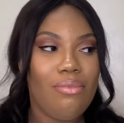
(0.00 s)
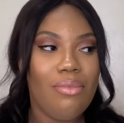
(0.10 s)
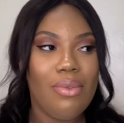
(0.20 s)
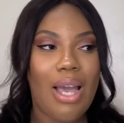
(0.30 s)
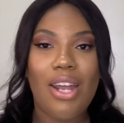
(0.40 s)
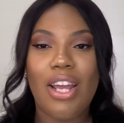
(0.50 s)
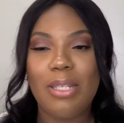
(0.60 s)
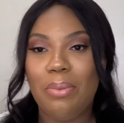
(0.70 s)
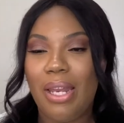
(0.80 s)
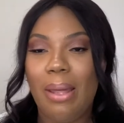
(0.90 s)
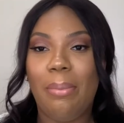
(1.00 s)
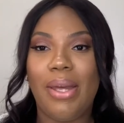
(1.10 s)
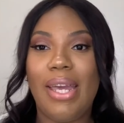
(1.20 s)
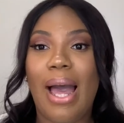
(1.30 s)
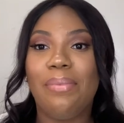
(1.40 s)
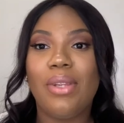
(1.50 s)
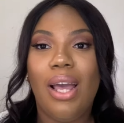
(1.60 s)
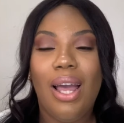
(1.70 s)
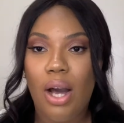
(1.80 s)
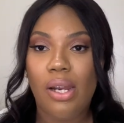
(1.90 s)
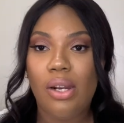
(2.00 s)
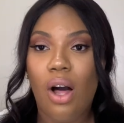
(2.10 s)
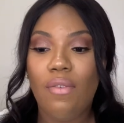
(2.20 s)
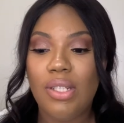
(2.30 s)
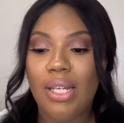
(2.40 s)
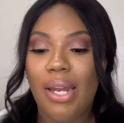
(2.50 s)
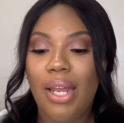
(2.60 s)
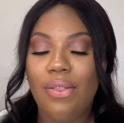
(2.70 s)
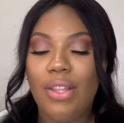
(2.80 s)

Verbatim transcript: I'm gonna explain it, but yeah. And then all of a sudden,